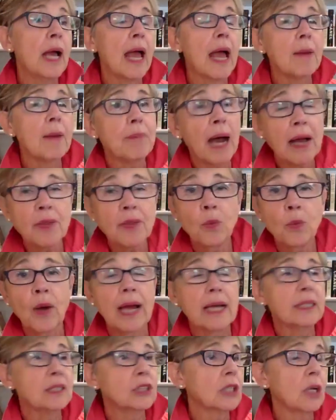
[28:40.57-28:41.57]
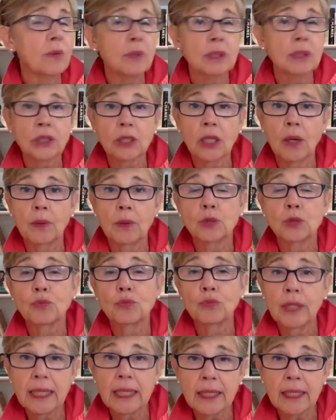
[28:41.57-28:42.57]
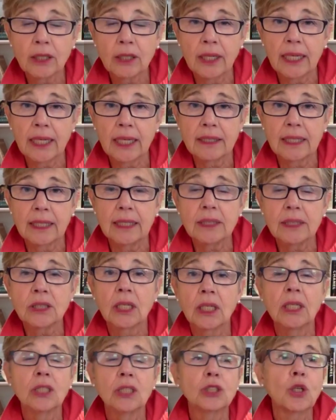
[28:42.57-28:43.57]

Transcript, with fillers: And by the way, so and so is really good at this.